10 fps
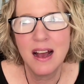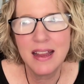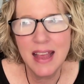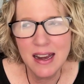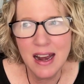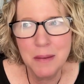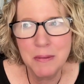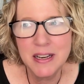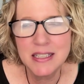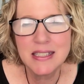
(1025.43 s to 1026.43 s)
again, I'm
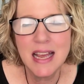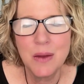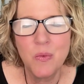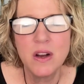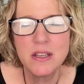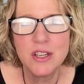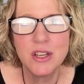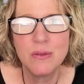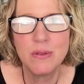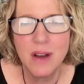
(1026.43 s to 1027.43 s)
going to say, what do
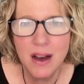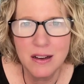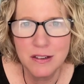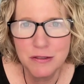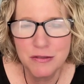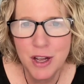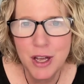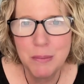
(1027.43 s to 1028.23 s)
you love?